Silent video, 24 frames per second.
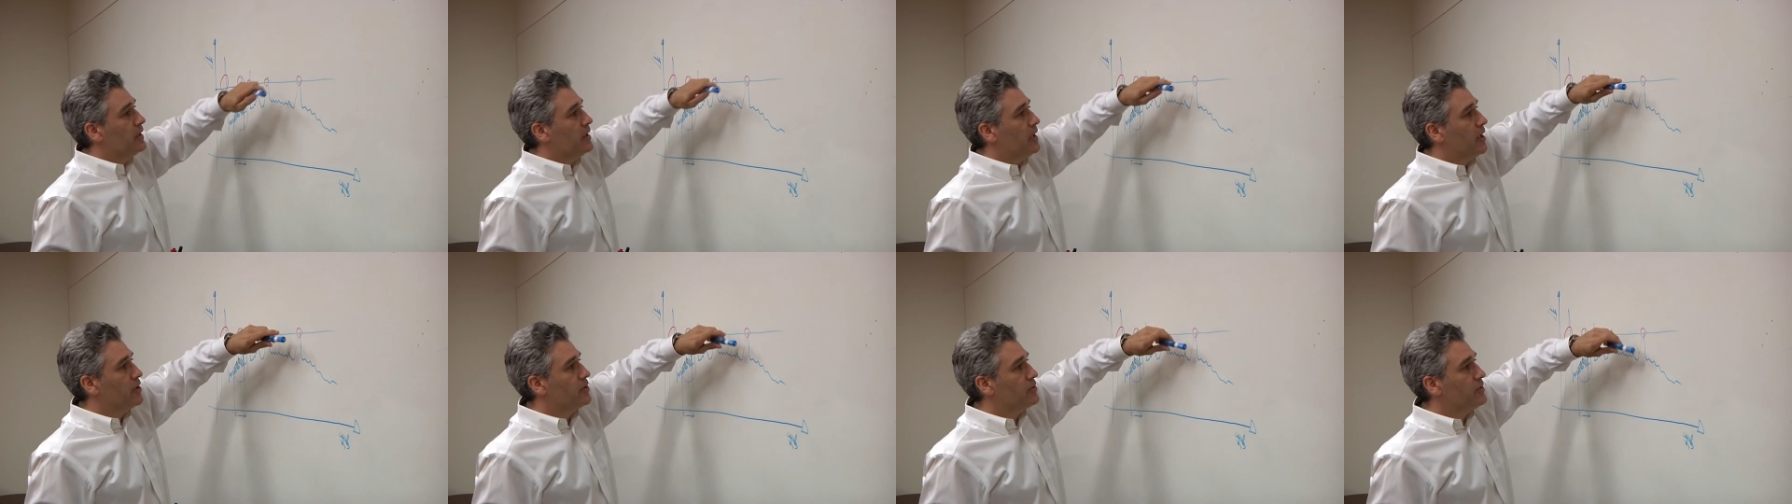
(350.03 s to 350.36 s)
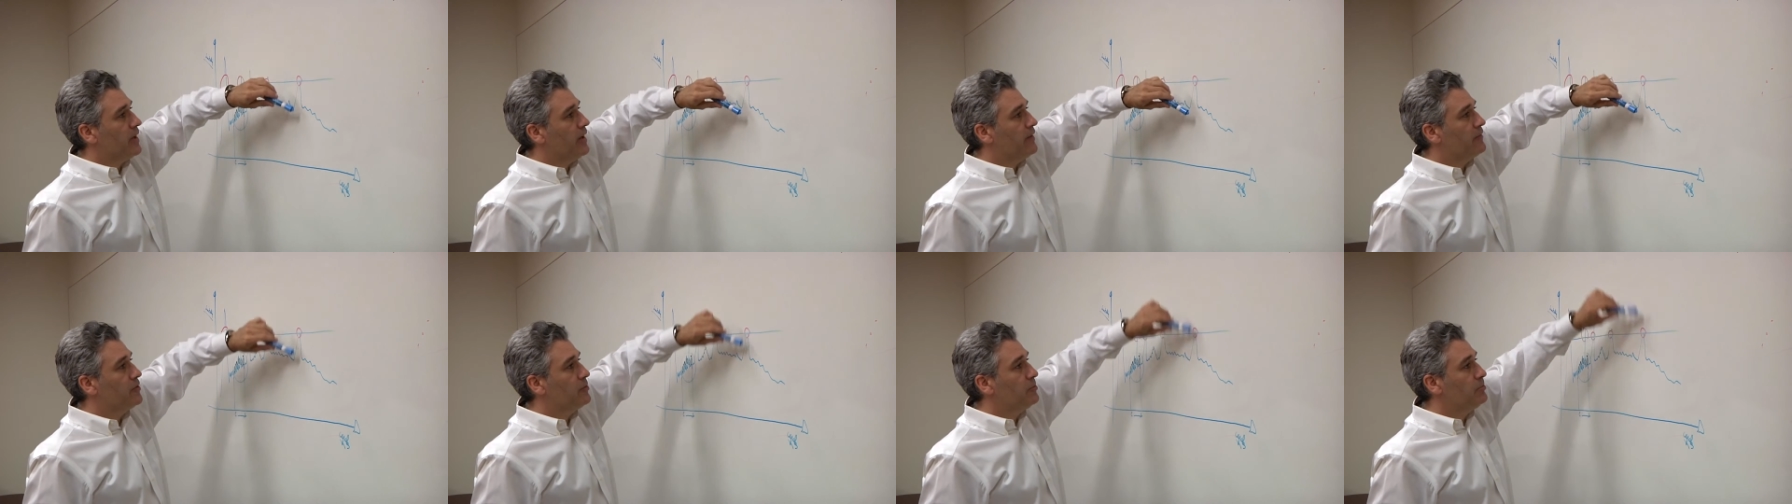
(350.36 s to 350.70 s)
and
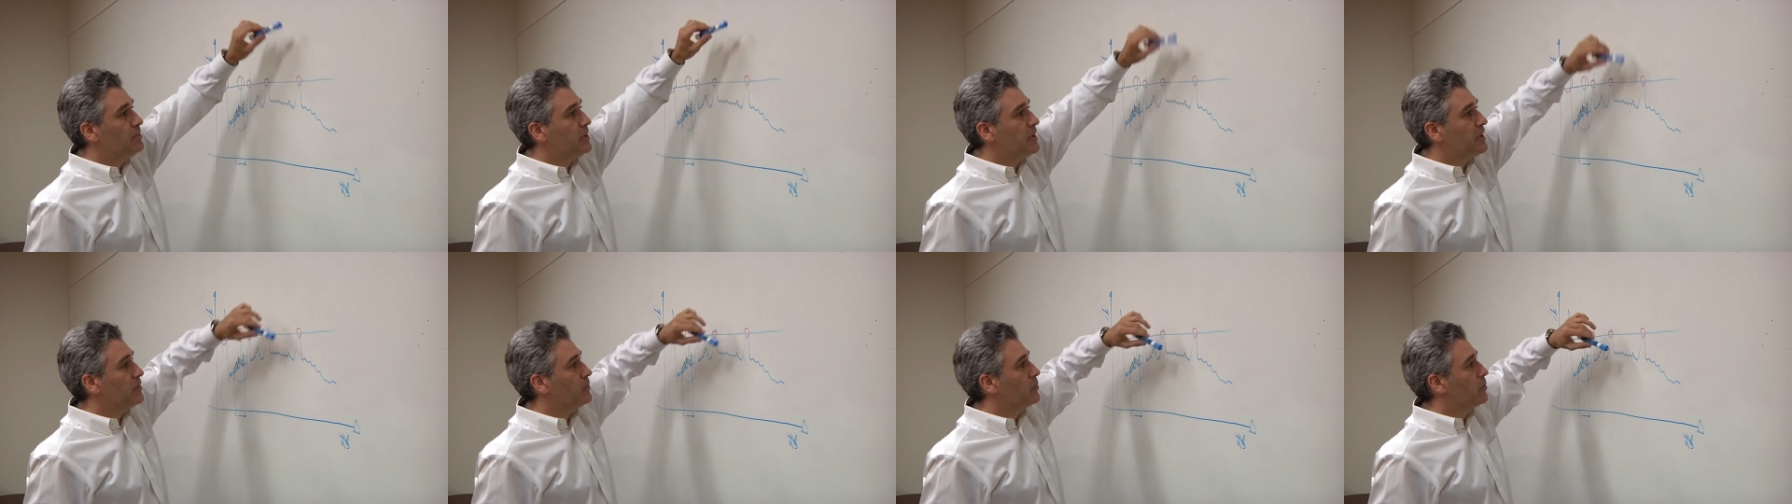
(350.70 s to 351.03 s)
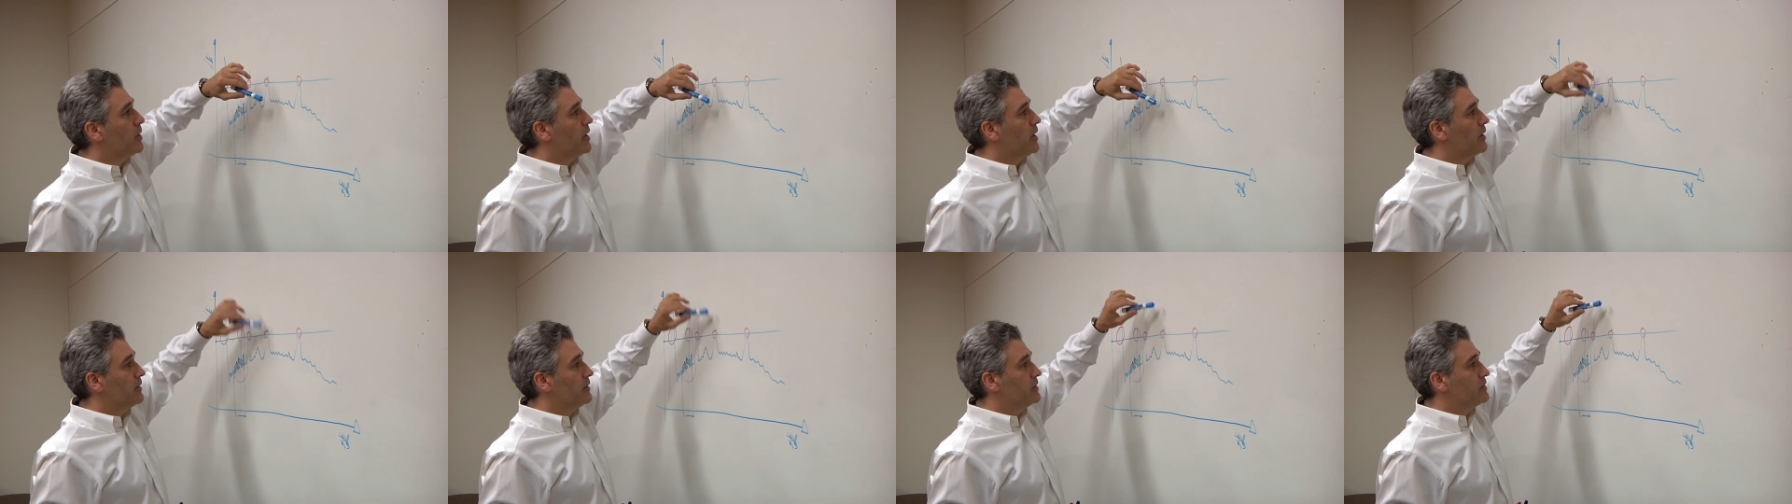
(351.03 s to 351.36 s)
you have the peak
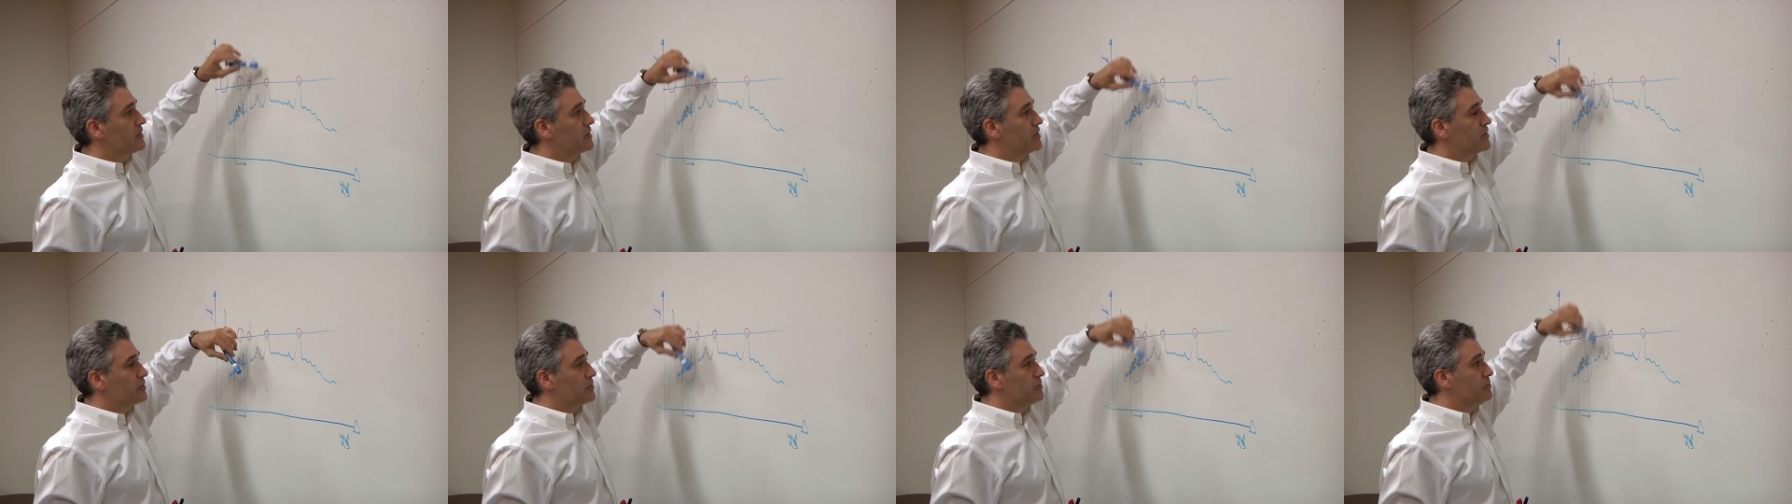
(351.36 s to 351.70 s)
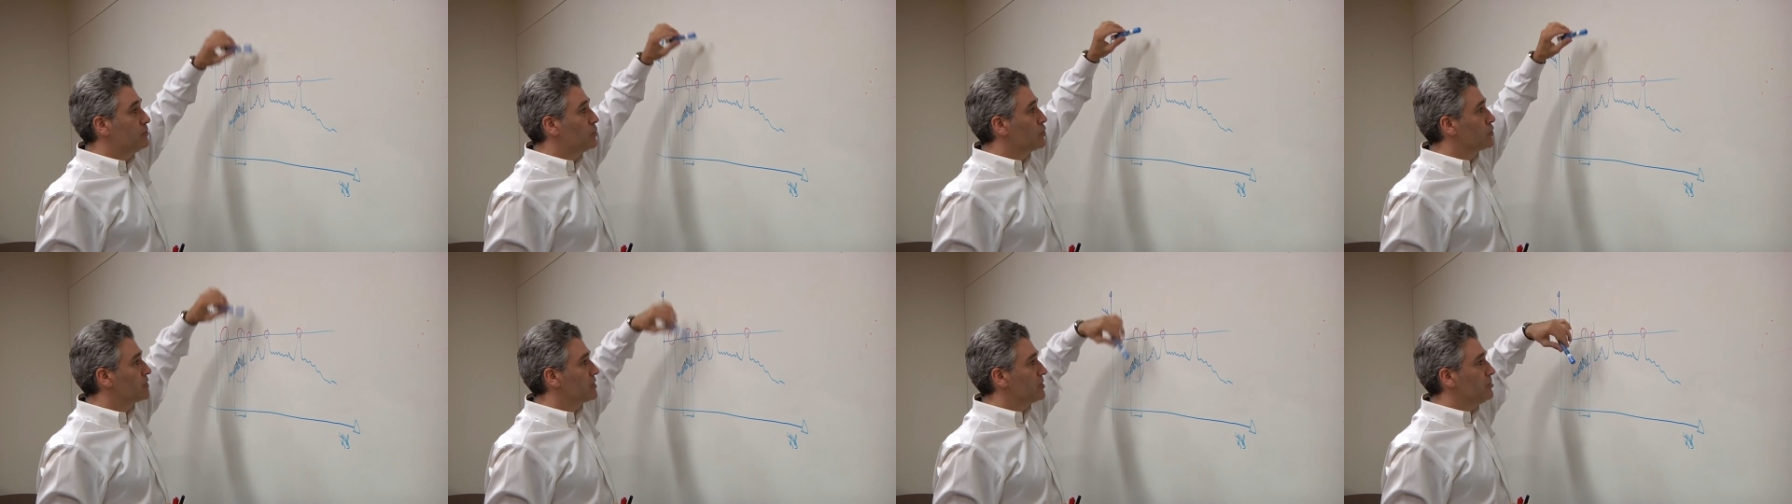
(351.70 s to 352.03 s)
where this is the
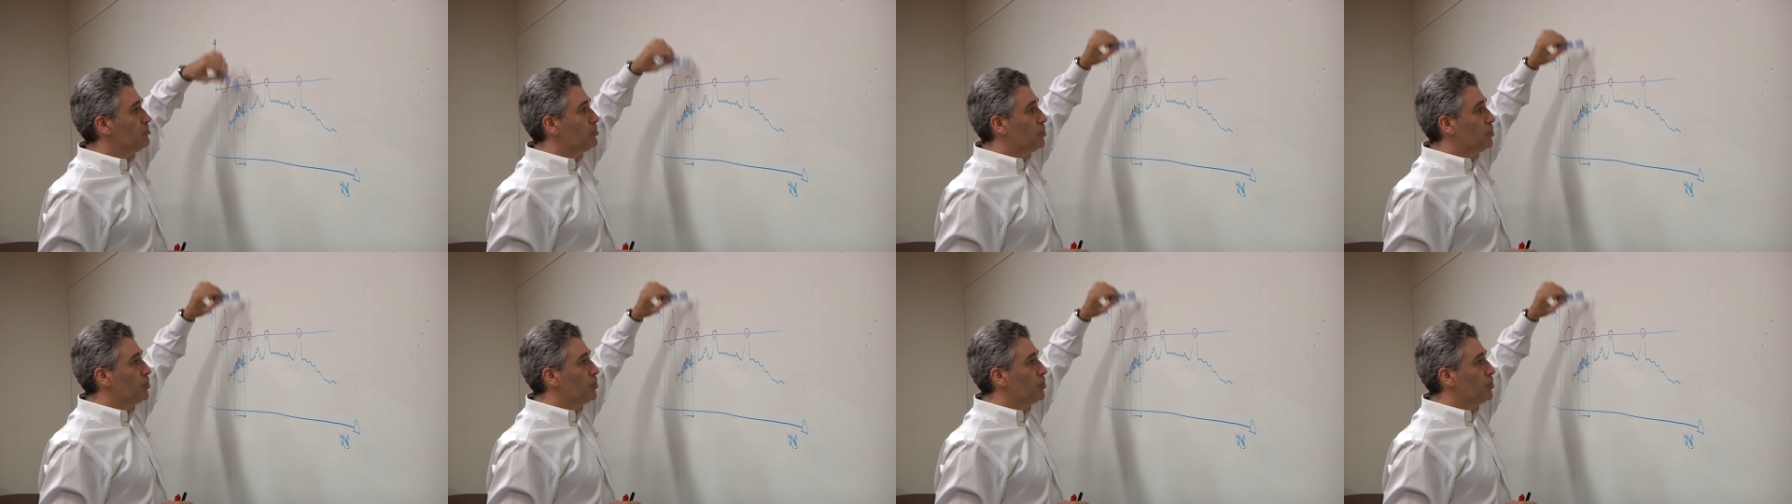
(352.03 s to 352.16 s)
most